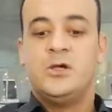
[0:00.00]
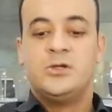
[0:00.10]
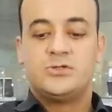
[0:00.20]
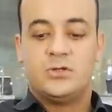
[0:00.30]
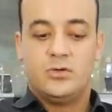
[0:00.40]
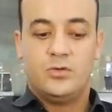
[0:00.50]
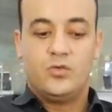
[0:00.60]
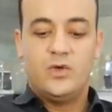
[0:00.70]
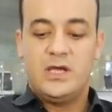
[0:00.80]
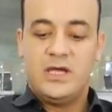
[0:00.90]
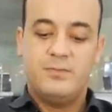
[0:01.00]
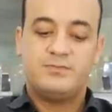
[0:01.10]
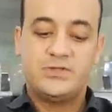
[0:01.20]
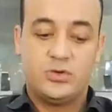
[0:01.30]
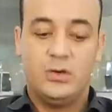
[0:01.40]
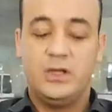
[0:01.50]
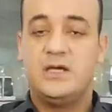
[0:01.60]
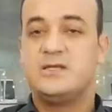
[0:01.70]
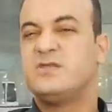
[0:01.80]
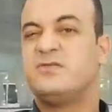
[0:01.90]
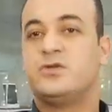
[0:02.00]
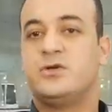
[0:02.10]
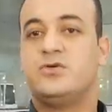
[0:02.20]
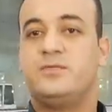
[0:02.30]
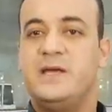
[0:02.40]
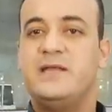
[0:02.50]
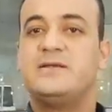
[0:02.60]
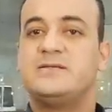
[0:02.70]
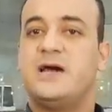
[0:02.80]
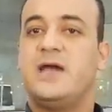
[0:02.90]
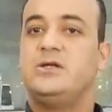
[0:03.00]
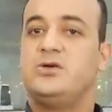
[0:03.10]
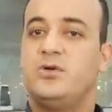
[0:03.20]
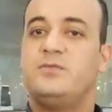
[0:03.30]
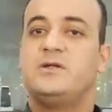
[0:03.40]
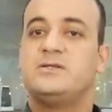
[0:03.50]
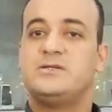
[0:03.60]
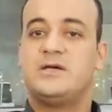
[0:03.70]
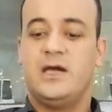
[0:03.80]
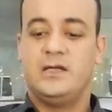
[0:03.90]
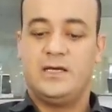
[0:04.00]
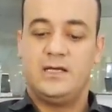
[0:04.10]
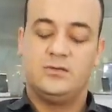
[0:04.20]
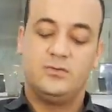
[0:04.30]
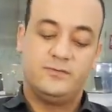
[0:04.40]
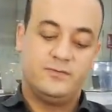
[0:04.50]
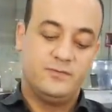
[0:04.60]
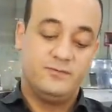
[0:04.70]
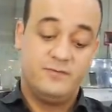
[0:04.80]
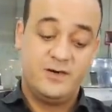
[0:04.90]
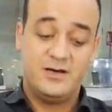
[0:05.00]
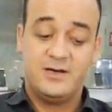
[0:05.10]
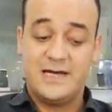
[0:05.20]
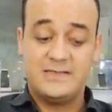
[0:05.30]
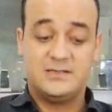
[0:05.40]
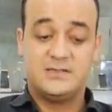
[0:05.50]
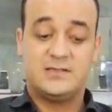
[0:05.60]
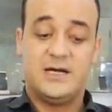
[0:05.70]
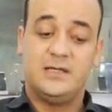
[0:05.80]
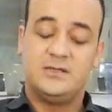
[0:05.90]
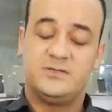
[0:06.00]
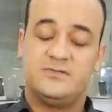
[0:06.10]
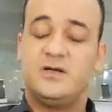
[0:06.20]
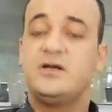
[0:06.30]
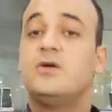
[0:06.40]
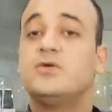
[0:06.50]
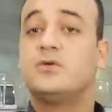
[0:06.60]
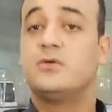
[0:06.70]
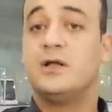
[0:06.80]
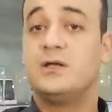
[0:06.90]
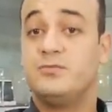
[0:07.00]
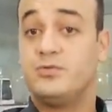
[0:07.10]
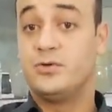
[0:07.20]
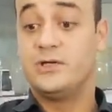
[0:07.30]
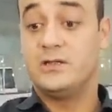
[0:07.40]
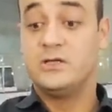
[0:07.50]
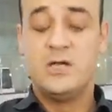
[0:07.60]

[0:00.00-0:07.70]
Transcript: So we keep solely it's for European design, European design, and very nice design. is very good quality product.